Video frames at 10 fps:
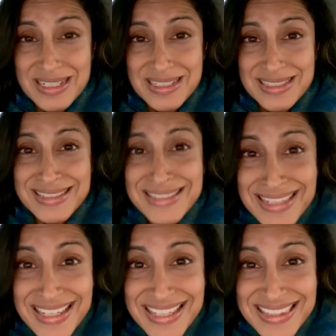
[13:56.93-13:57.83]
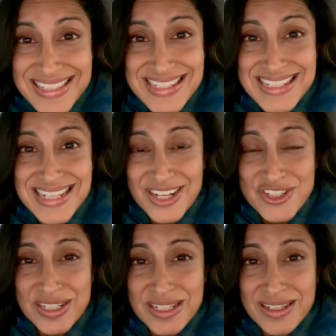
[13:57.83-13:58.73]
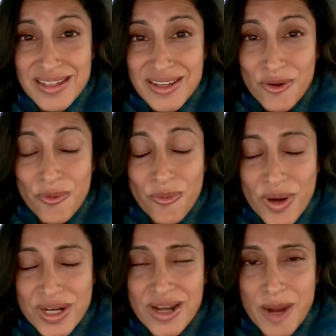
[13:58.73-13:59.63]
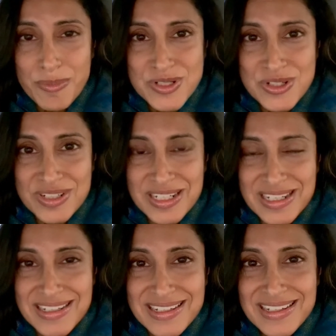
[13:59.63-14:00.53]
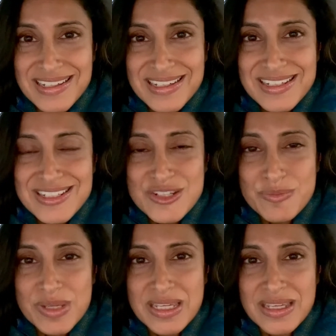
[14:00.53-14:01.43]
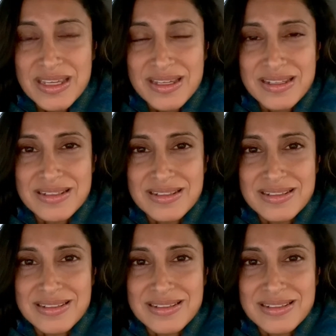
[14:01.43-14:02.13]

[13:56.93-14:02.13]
This is actually what an opportunity to be in.